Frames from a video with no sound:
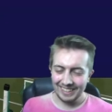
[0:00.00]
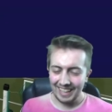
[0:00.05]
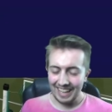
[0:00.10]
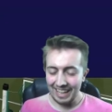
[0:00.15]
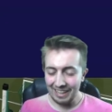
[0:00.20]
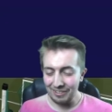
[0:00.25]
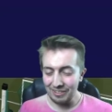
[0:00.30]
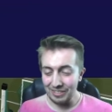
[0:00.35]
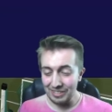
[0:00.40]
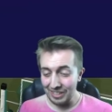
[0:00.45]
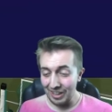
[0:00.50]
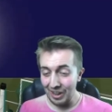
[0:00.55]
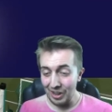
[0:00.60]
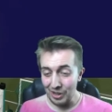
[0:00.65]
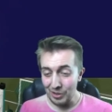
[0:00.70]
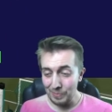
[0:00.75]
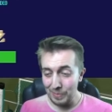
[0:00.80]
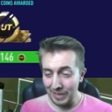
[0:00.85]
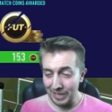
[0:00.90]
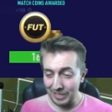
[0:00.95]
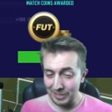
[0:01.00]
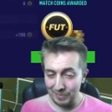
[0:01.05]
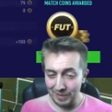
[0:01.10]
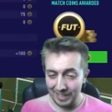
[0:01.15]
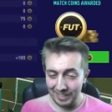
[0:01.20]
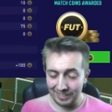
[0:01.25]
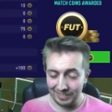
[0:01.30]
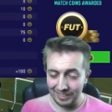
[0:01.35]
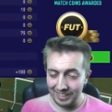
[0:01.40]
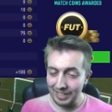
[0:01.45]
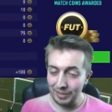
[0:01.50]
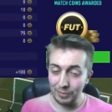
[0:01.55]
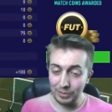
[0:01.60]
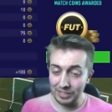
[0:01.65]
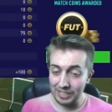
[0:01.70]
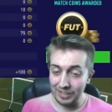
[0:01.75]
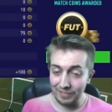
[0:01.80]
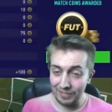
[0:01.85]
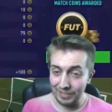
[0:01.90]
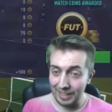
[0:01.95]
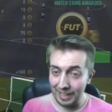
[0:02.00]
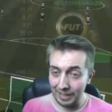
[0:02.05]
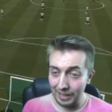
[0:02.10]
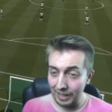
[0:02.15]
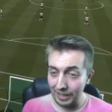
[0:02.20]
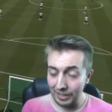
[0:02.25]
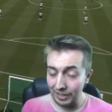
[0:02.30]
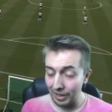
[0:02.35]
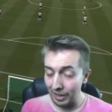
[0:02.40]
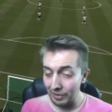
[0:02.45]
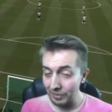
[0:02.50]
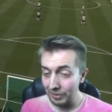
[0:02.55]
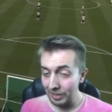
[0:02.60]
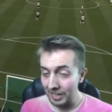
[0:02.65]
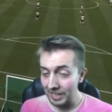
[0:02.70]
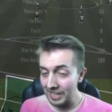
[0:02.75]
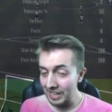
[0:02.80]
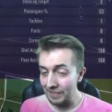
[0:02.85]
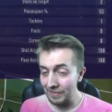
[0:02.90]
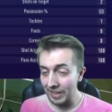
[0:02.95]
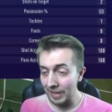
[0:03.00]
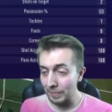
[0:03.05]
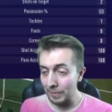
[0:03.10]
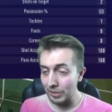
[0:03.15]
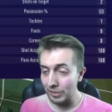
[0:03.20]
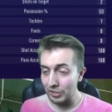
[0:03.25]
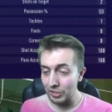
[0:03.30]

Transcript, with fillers: He was garbage, man. Uh, he wasn't even that. I don't know. I didn't even get much